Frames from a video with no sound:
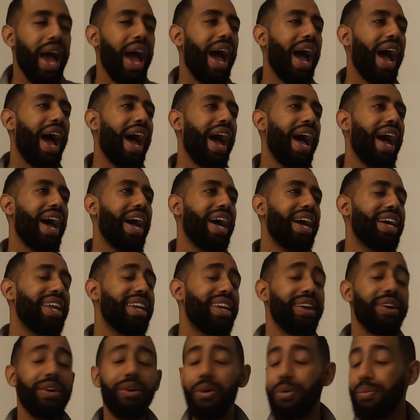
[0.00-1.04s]

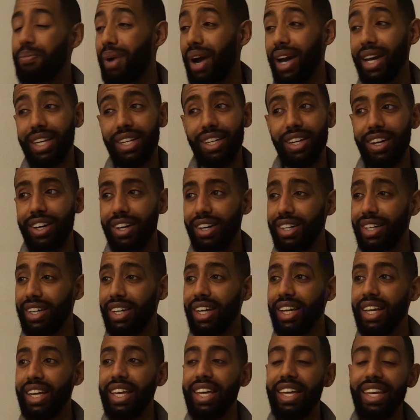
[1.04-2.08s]
and oh my God,
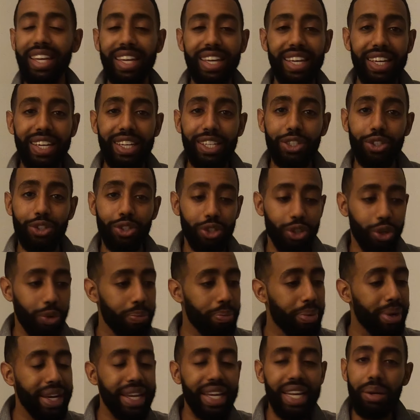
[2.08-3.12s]
he just
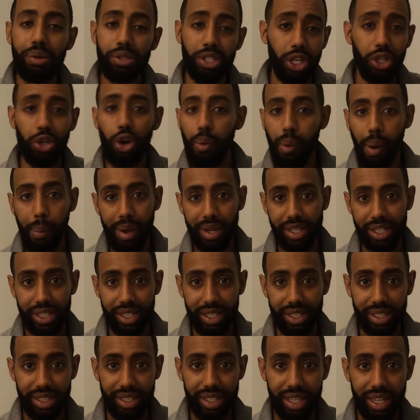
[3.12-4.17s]
completely was ignoring my
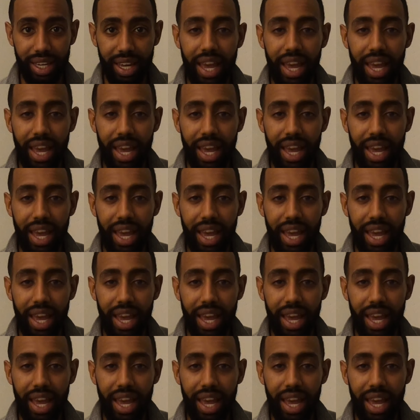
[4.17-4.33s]
messages.